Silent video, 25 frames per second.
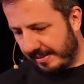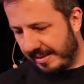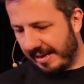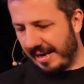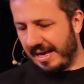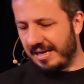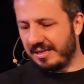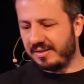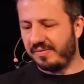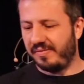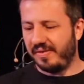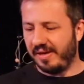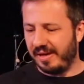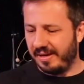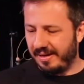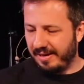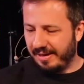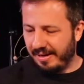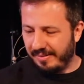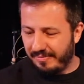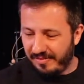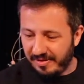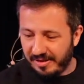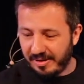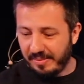I
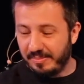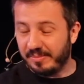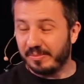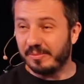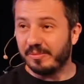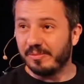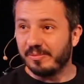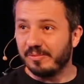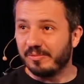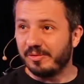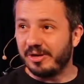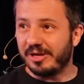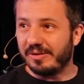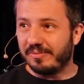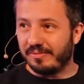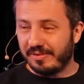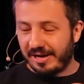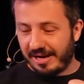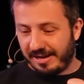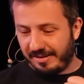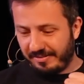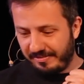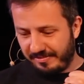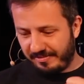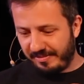think I'm
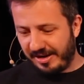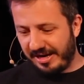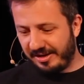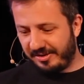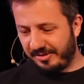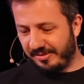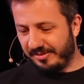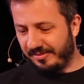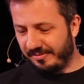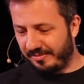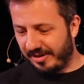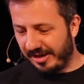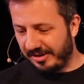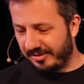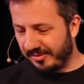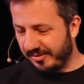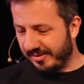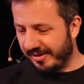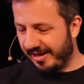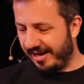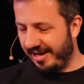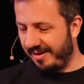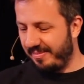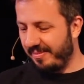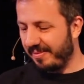right on
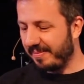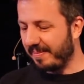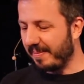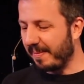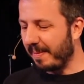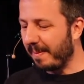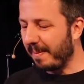time,